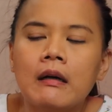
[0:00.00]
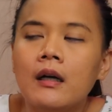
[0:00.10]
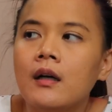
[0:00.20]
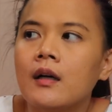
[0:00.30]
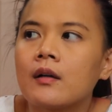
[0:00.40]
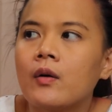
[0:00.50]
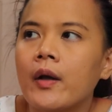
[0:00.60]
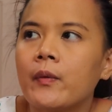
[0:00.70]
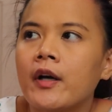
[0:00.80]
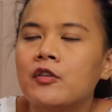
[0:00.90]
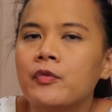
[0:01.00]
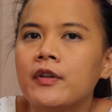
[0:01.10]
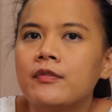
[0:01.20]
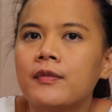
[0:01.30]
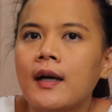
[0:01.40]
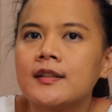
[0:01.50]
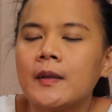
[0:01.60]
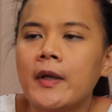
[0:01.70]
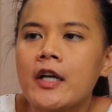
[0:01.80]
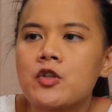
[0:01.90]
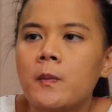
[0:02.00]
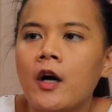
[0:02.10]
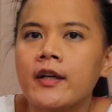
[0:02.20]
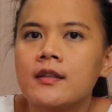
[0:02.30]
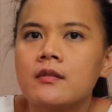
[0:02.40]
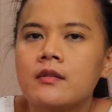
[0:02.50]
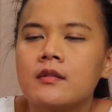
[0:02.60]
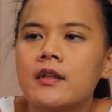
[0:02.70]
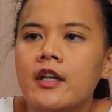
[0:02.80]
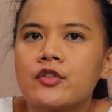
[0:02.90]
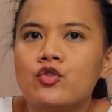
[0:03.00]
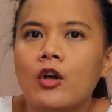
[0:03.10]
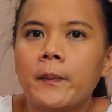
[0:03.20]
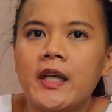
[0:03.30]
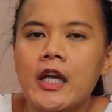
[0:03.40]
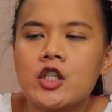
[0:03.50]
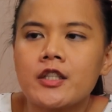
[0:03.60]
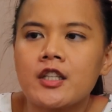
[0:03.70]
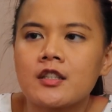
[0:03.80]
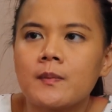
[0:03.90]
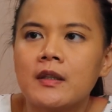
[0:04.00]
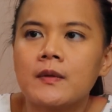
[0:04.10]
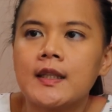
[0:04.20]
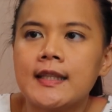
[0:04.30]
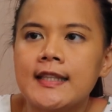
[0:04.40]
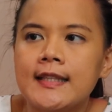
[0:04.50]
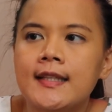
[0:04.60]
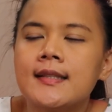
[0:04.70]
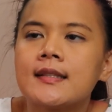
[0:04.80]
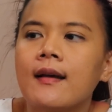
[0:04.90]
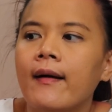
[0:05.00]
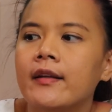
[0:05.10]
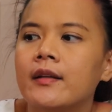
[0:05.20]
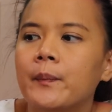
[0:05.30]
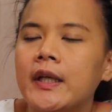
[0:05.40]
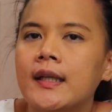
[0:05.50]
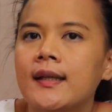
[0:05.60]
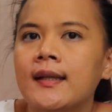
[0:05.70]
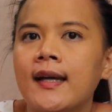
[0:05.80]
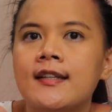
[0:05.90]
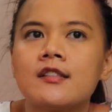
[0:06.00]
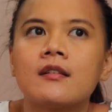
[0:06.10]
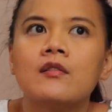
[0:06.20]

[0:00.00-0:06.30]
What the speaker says: quite well with semi-hydroponics. There's no pH adjustment really needed at the beginning, and it's